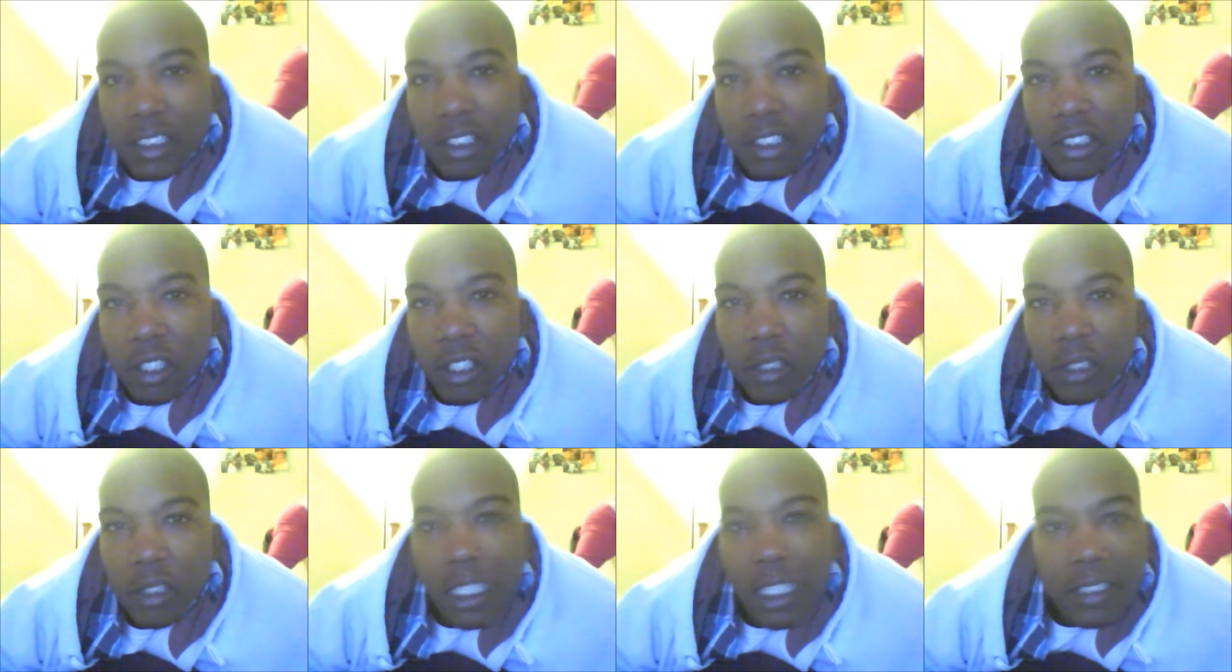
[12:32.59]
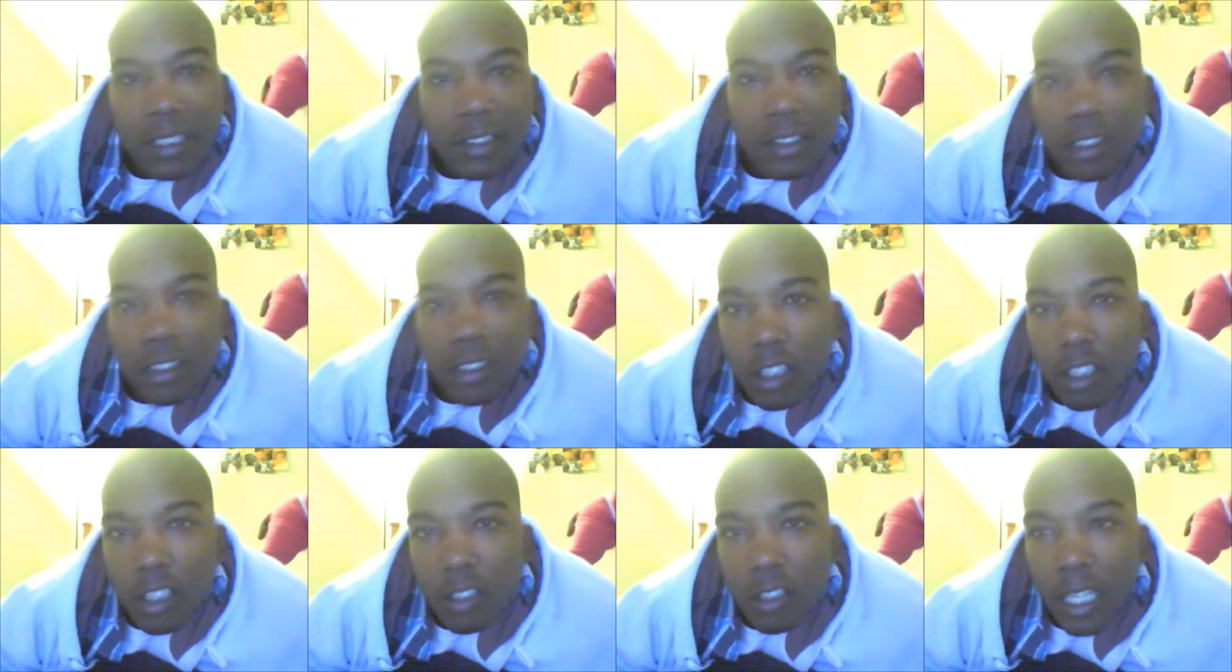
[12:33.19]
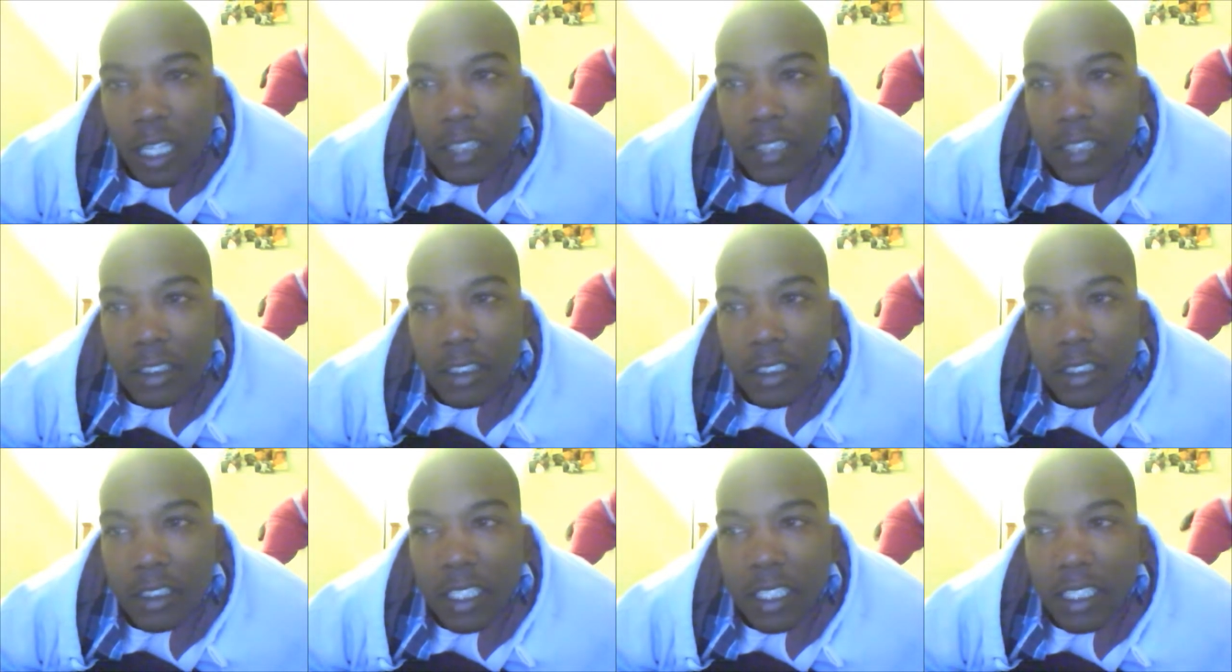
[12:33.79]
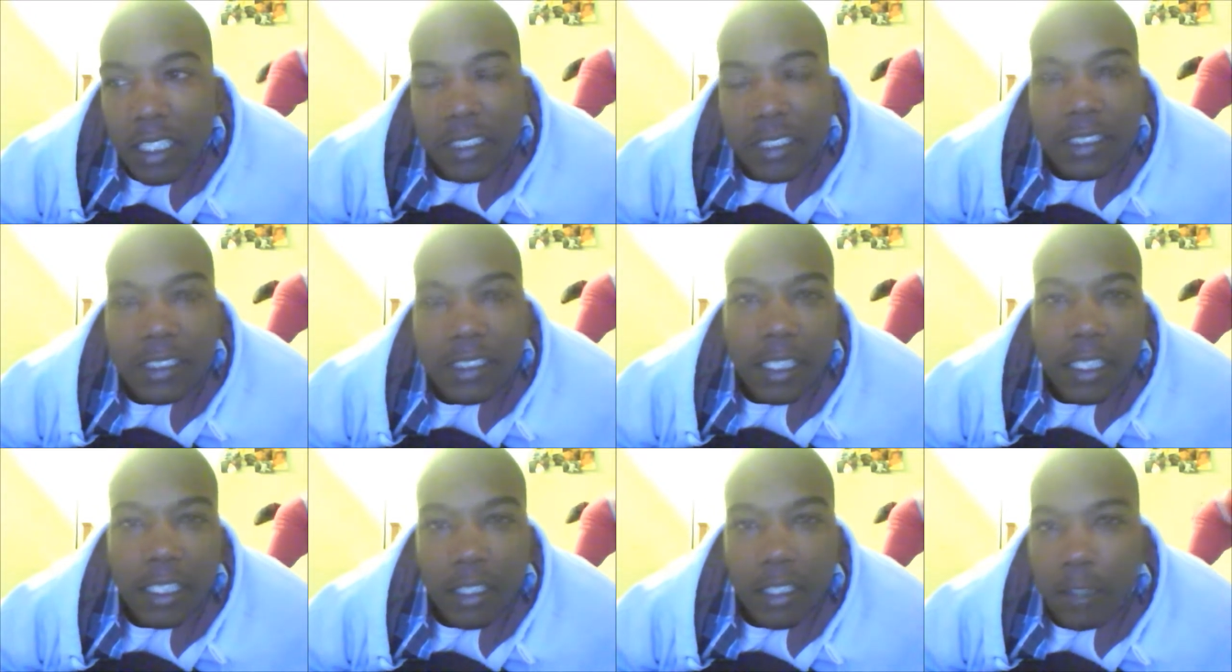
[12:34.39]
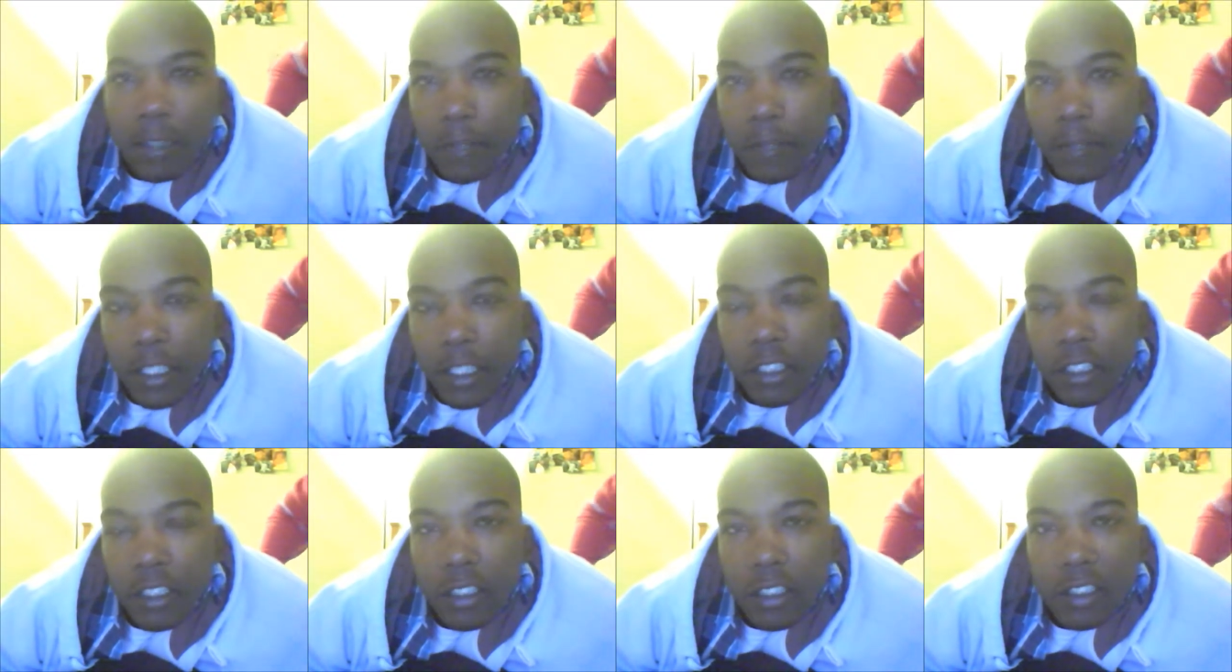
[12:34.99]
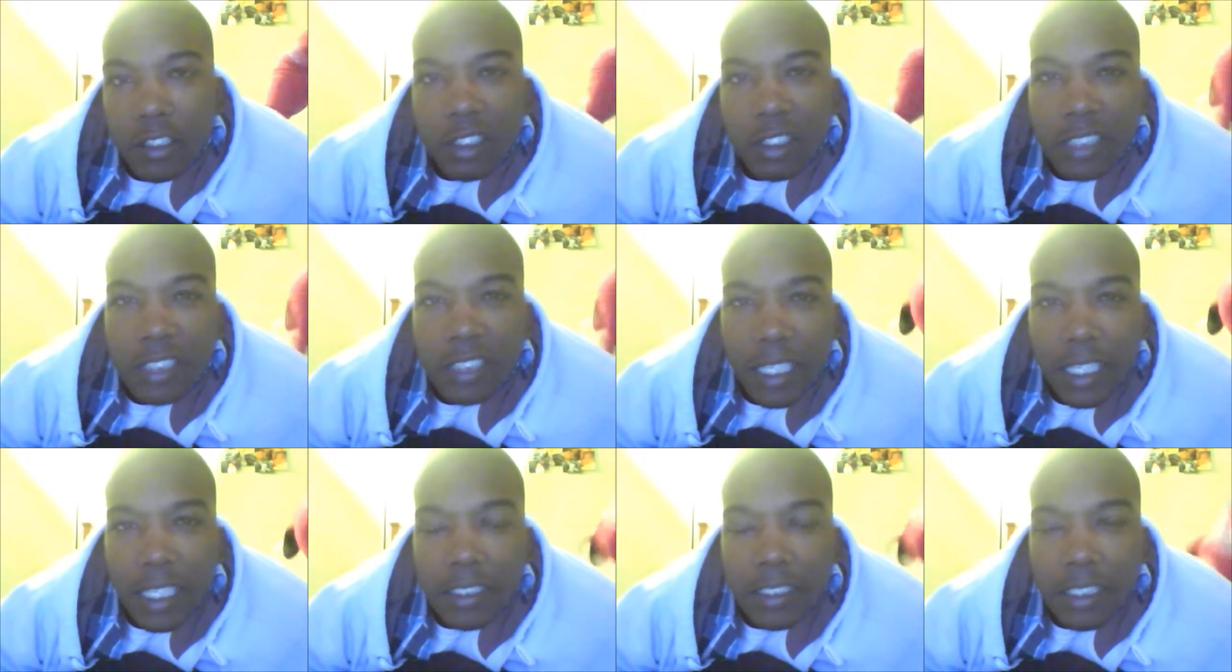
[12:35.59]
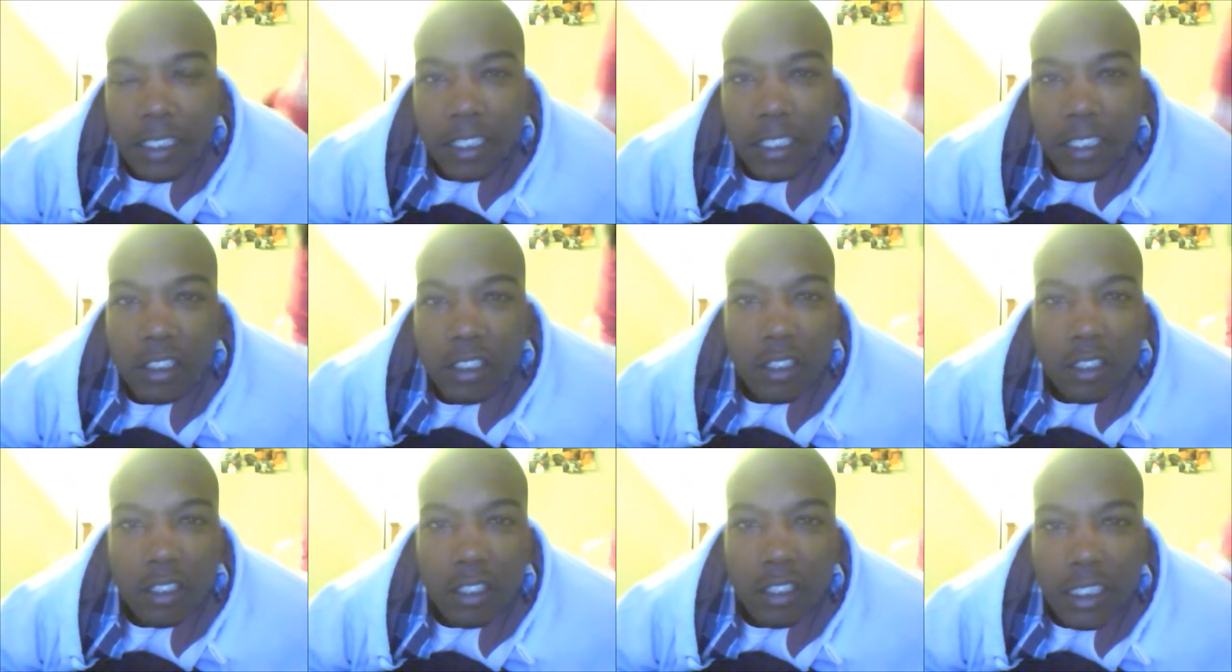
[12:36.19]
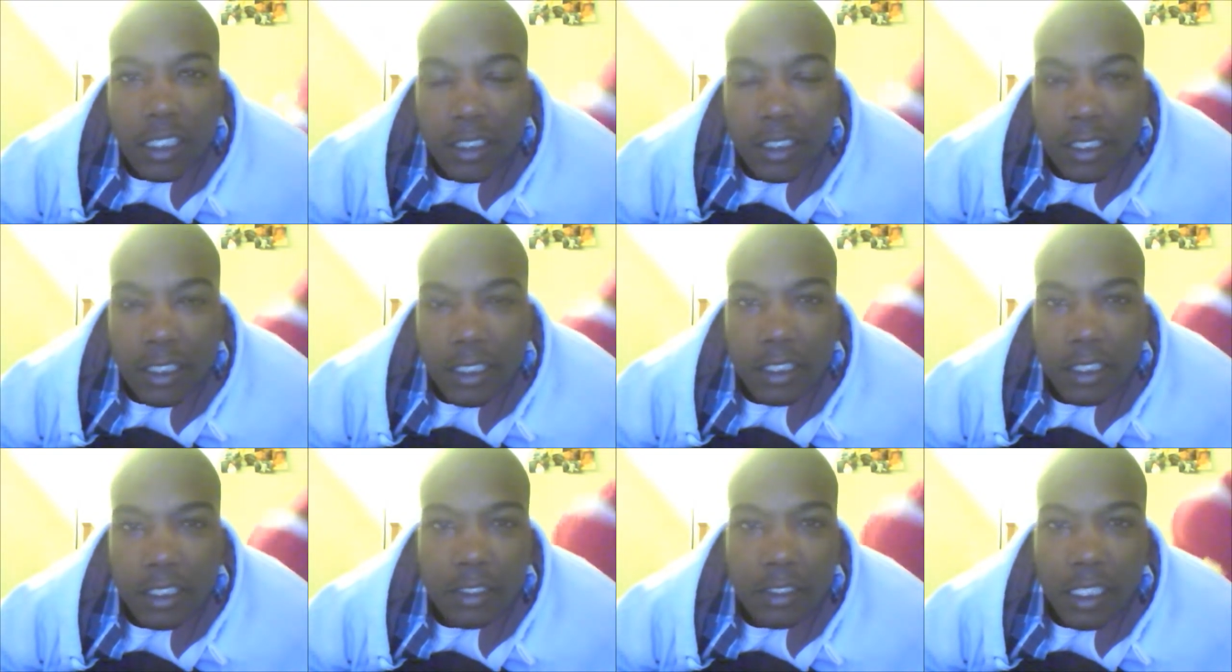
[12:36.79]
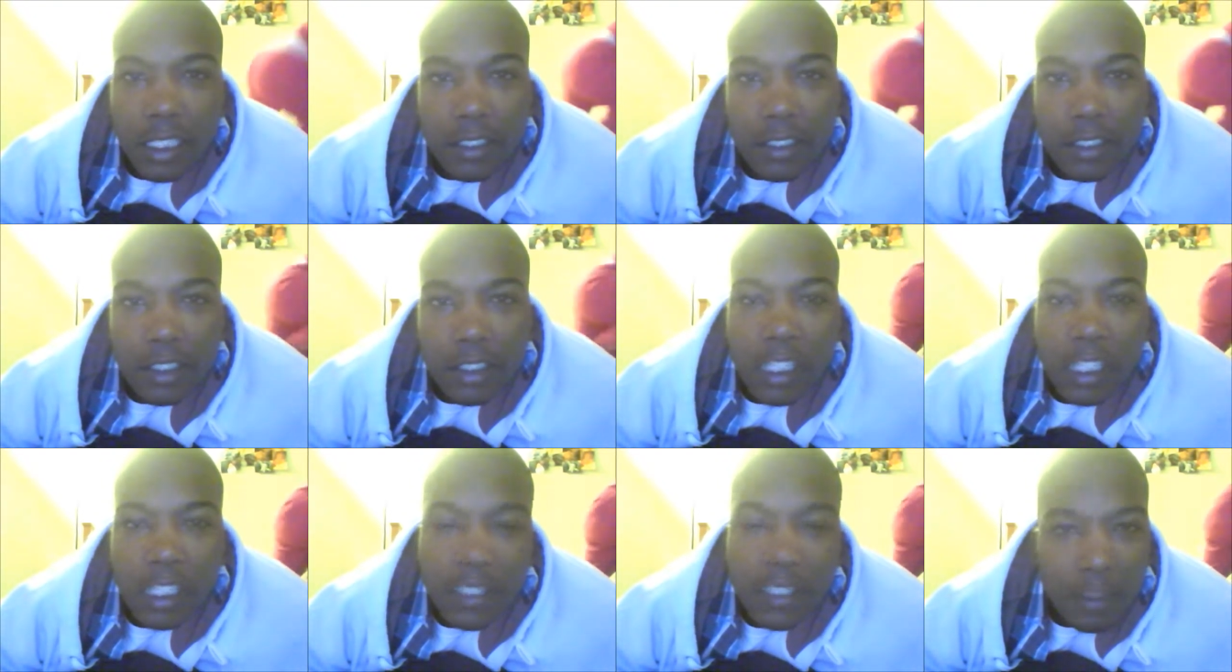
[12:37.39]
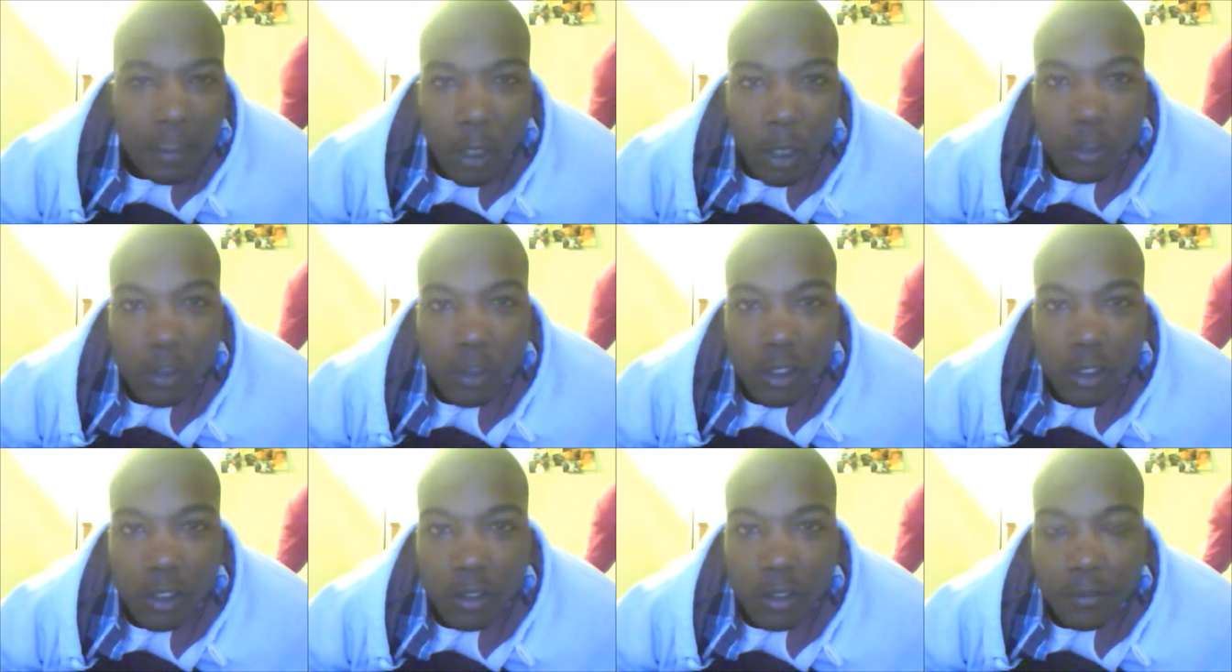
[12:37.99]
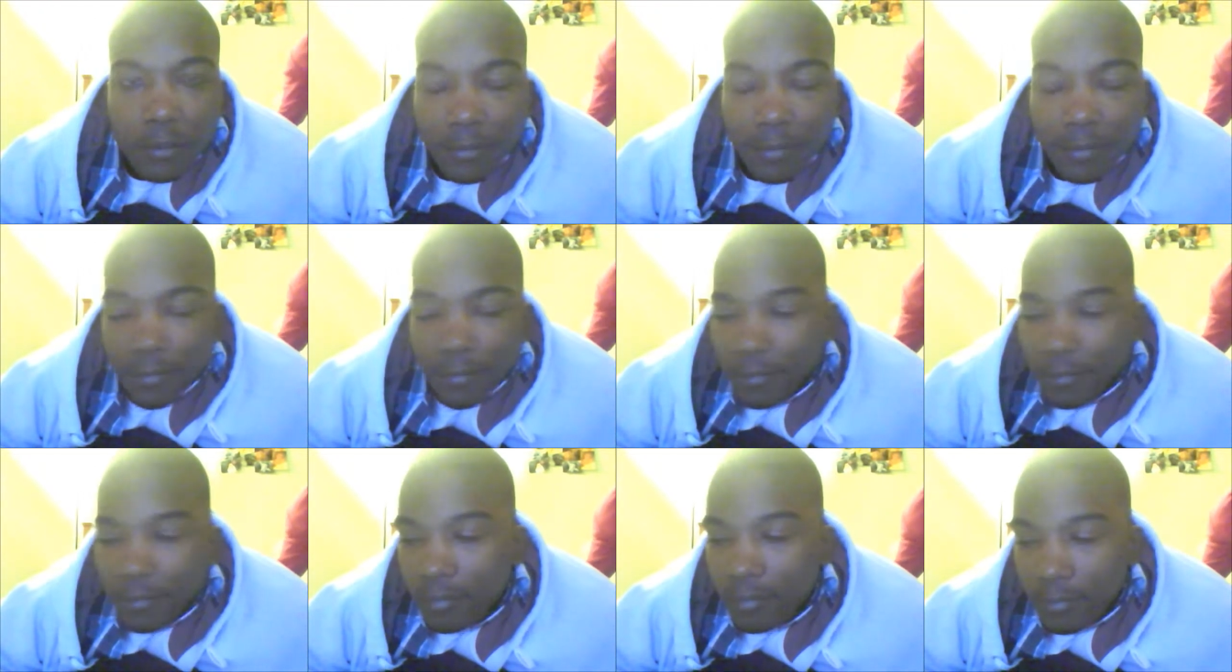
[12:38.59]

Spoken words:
you know, kids, you know, like to stick their fingers or taste things or eat things that they're not supposed to.